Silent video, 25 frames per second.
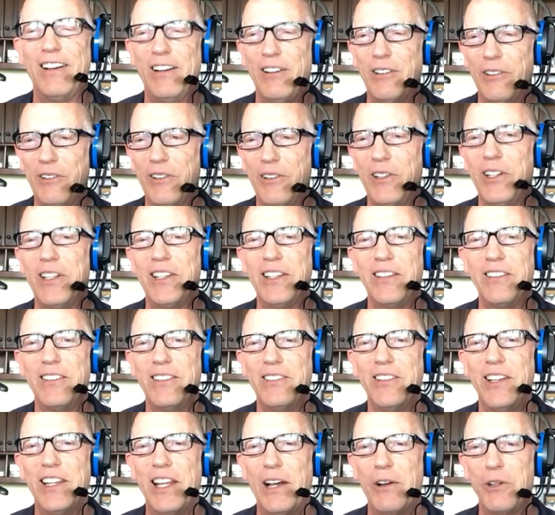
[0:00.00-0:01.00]
Oh, well,
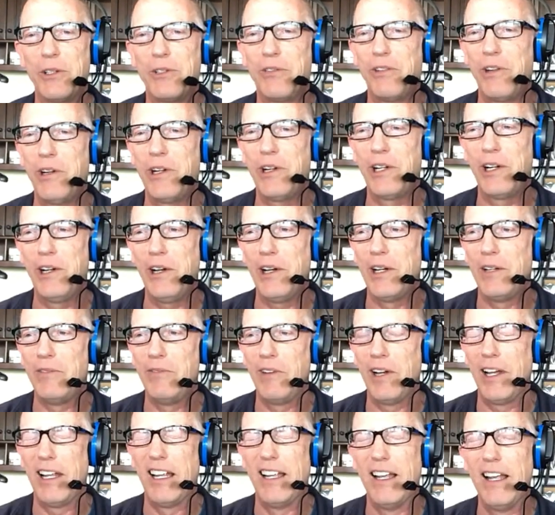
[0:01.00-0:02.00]
well, that was very
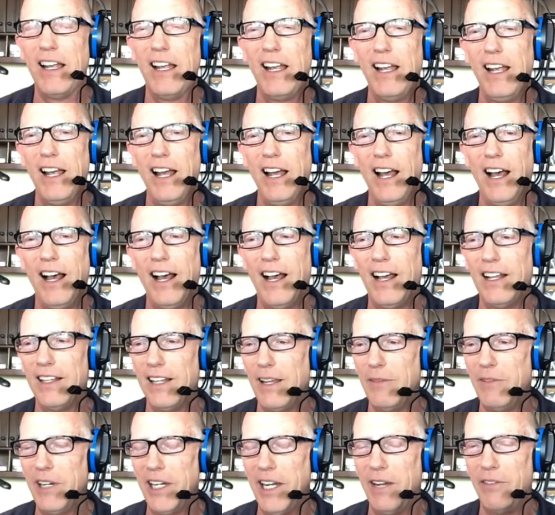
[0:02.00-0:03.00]
good. But
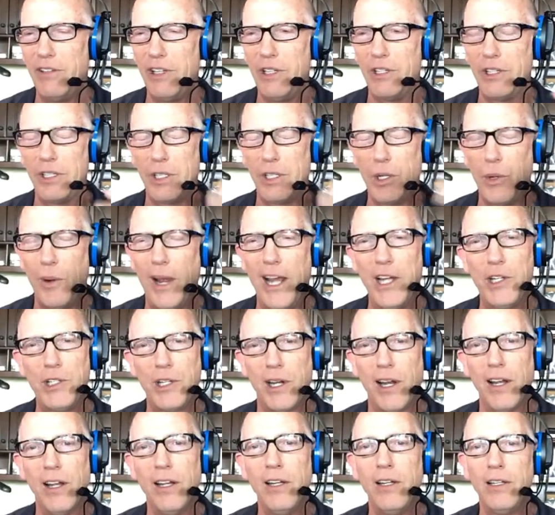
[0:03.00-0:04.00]
uh, let me give you the
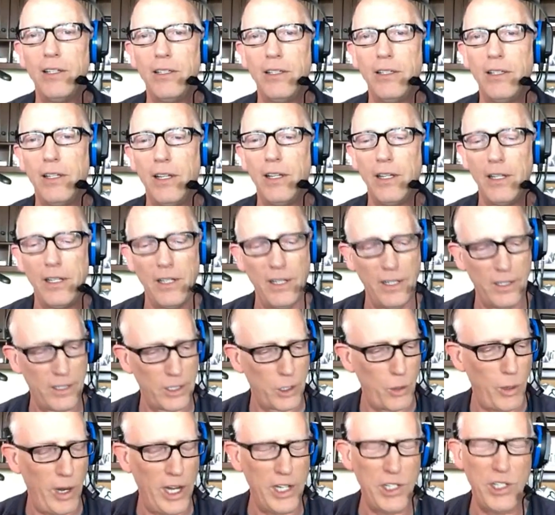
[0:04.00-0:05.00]
question.
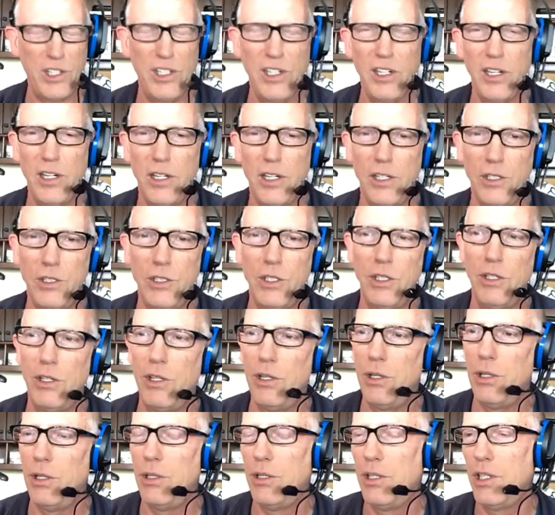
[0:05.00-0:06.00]
The okay. question is,
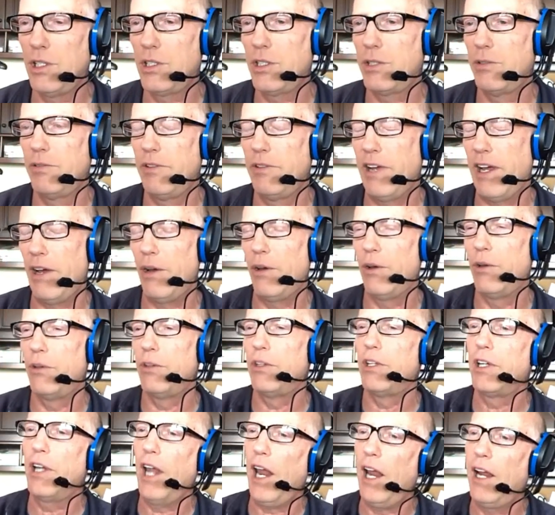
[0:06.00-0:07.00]
do you
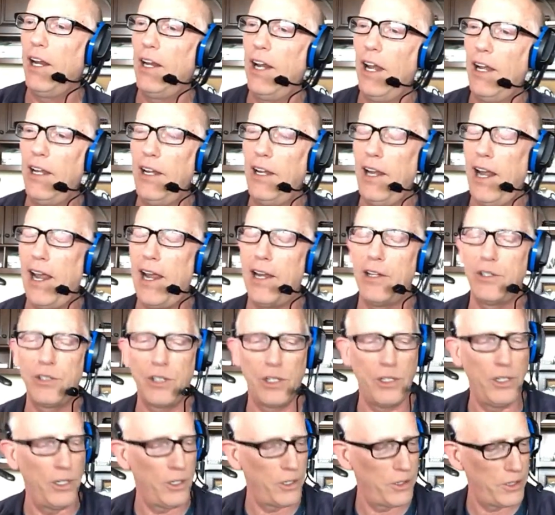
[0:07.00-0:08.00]
disavow the KKK?
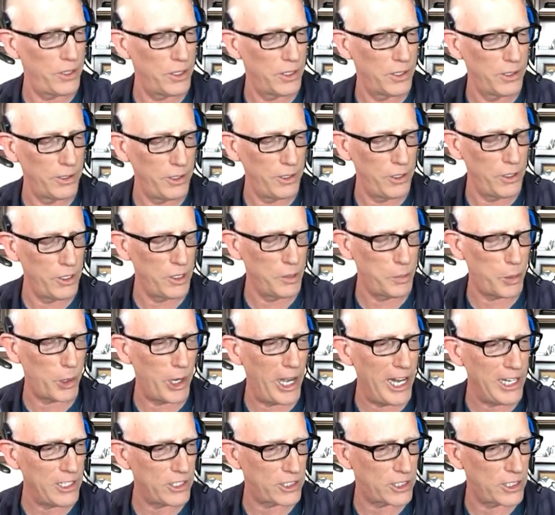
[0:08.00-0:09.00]
So you're the you're the
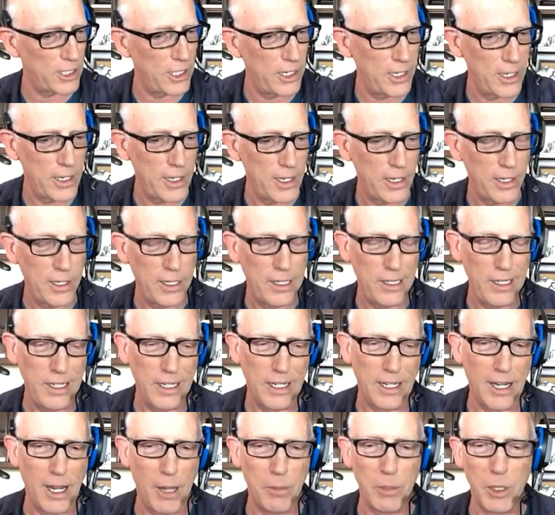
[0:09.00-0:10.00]
press,
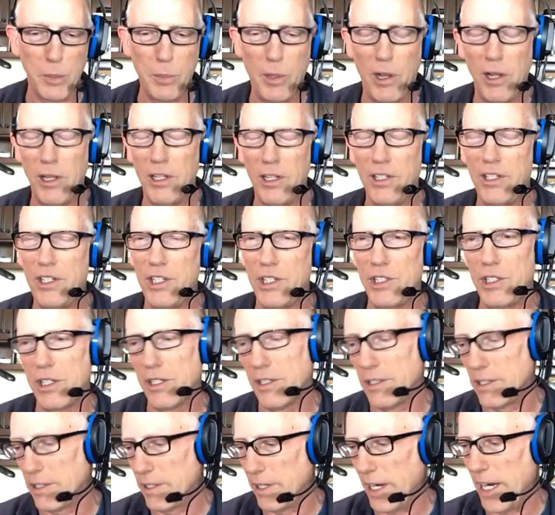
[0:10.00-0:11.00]
and I'm the
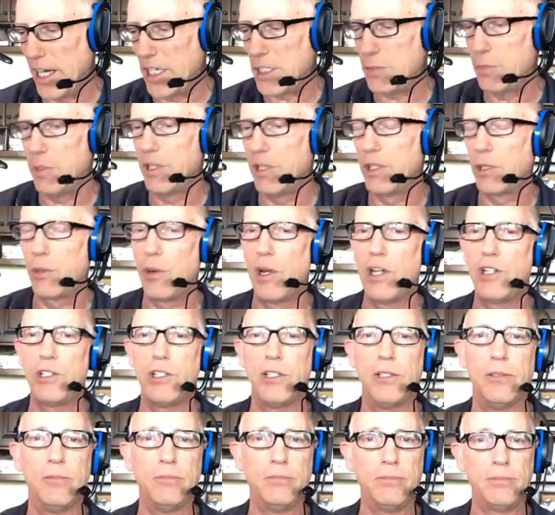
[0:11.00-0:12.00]
politician. Ask me the
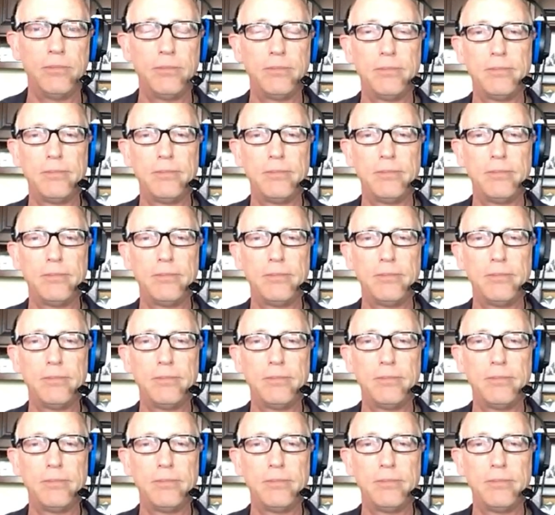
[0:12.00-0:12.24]
question.